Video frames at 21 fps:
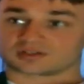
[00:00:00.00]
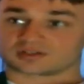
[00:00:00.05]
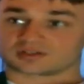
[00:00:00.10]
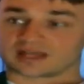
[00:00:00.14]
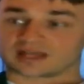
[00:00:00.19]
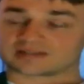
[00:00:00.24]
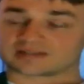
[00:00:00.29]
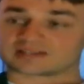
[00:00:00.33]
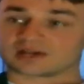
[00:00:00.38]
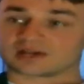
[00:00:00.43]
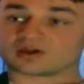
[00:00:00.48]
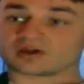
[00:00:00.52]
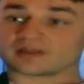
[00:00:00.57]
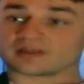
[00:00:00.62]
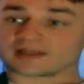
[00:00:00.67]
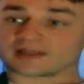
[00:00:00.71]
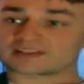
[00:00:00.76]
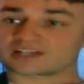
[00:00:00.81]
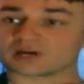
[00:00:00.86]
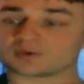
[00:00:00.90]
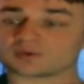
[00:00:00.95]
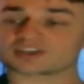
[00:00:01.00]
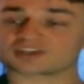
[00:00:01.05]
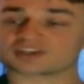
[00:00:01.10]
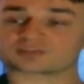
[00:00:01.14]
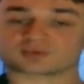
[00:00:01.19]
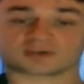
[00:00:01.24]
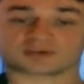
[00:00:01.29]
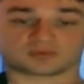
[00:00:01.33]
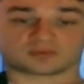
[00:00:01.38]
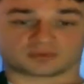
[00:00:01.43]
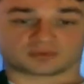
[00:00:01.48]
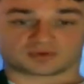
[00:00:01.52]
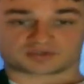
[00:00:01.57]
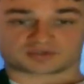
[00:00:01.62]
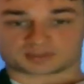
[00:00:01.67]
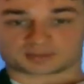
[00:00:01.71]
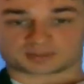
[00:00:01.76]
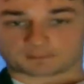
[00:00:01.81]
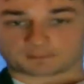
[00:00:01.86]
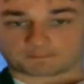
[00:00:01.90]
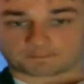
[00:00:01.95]
That's how we express emotion
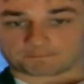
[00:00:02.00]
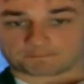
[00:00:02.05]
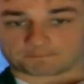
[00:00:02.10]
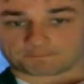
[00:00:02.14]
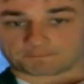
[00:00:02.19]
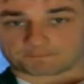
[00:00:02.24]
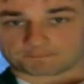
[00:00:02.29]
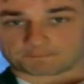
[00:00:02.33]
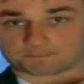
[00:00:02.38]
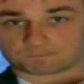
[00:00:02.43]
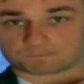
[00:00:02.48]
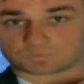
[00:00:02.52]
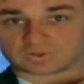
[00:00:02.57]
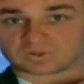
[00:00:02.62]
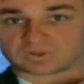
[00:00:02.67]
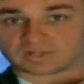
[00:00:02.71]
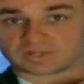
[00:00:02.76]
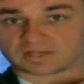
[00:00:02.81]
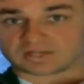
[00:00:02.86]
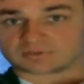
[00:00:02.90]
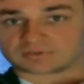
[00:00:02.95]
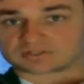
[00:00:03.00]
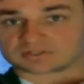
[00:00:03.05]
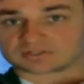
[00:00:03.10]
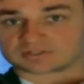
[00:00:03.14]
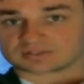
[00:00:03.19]
with language.